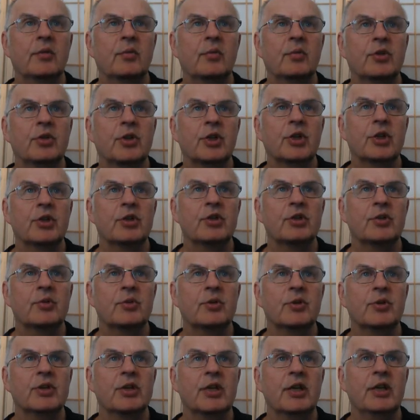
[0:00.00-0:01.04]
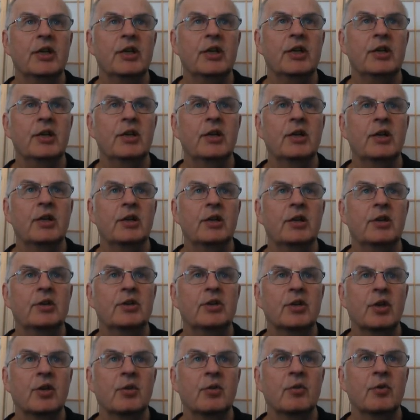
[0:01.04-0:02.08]
change to a D.
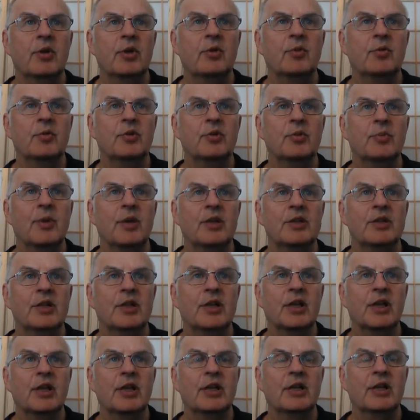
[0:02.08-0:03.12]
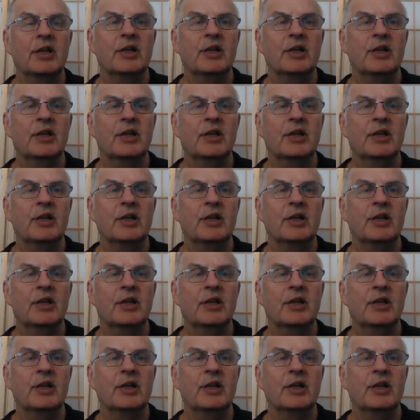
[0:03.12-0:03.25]
So it automatically,